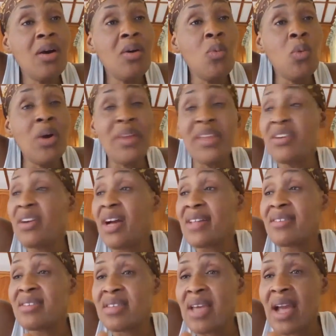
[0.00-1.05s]
Whether you
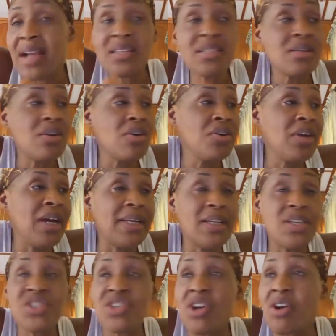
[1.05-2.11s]
had sex or you
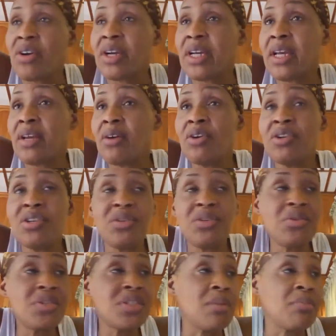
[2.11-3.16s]
had a surrogate or you
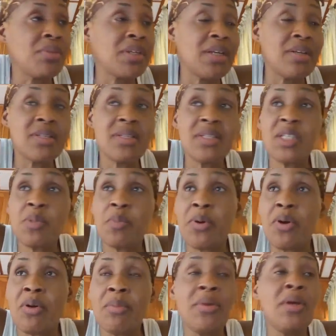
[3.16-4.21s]
used somebody else's
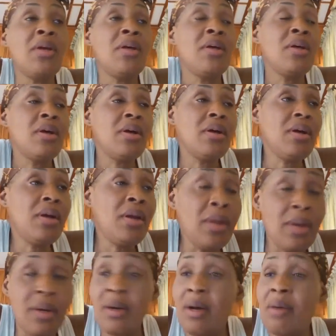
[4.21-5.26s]
sperm,
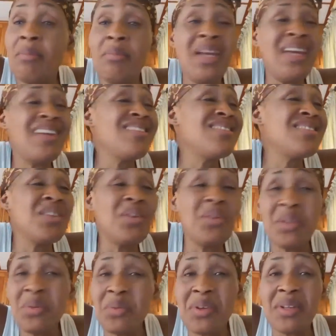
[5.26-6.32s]
a man is the
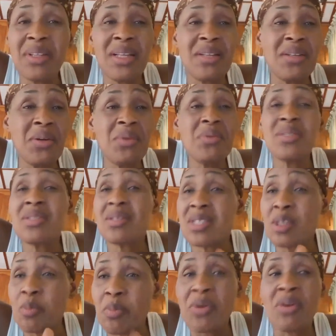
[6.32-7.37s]
only one that knows the
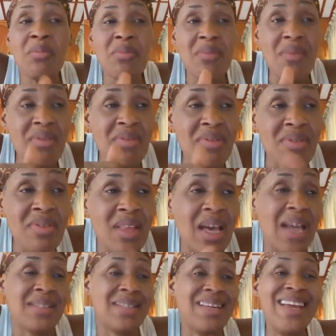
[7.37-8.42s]
sperm
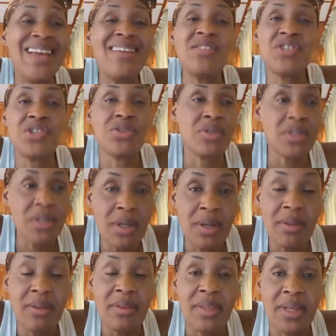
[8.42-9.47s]
that entered
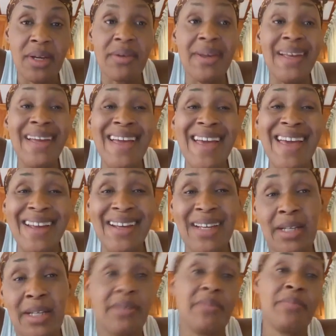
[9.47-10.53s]
their egg.
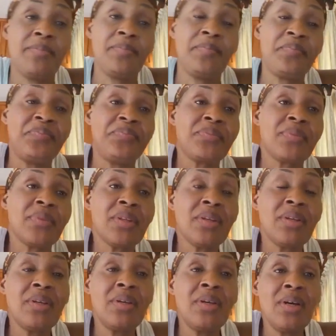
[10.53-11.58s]

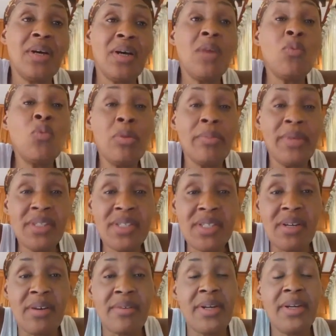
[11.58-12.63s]
A woman
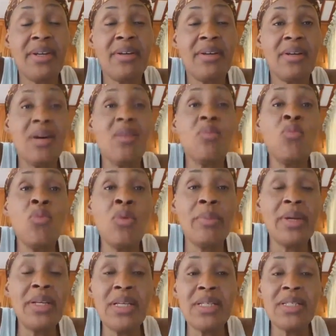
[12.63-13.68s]

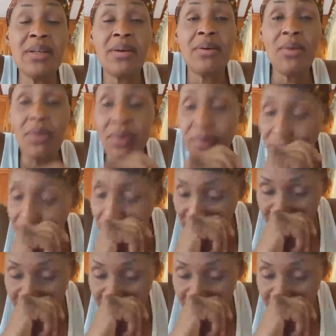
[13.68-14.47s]
is the only